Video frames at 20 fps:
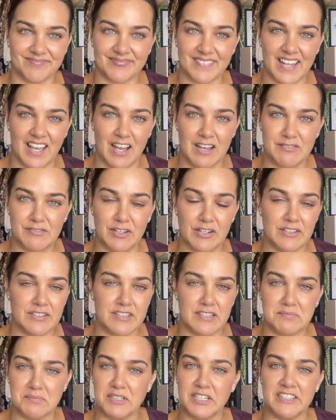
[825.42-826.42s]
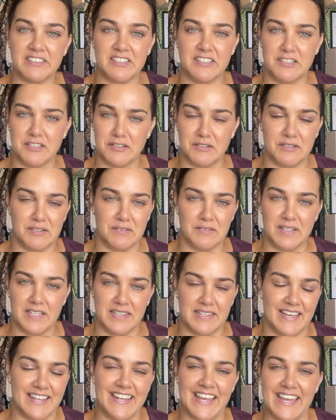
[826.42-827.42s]
I've got some work to do in
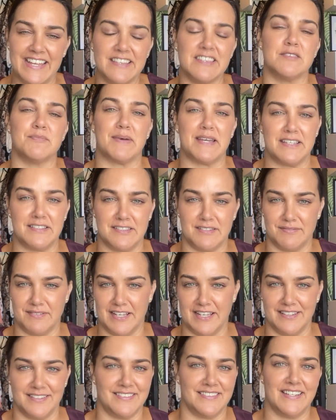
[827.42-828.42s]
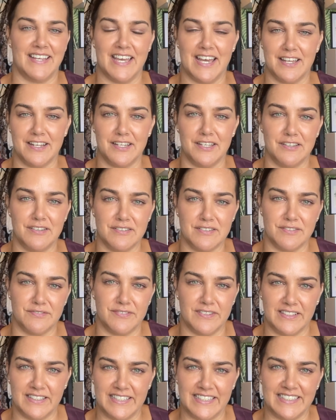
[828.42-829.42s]
that headspace around how to use
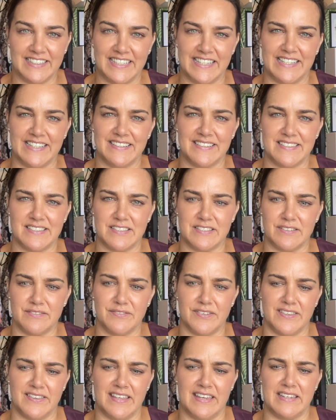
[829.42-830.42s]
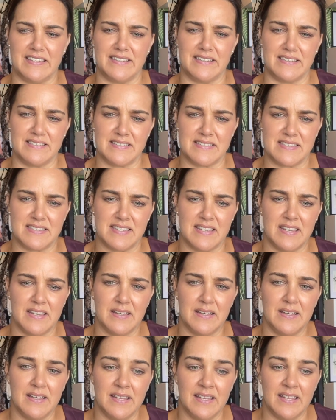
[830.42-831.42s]
affiliate links for things,
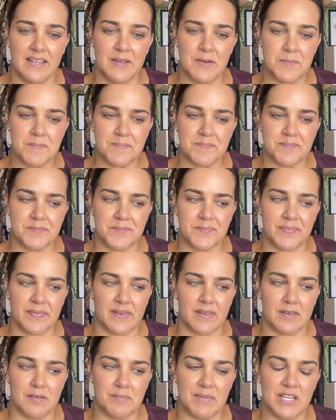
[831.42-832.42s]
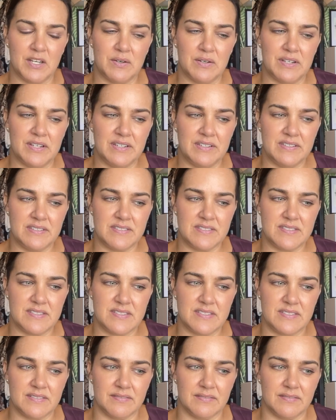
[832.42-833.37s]
because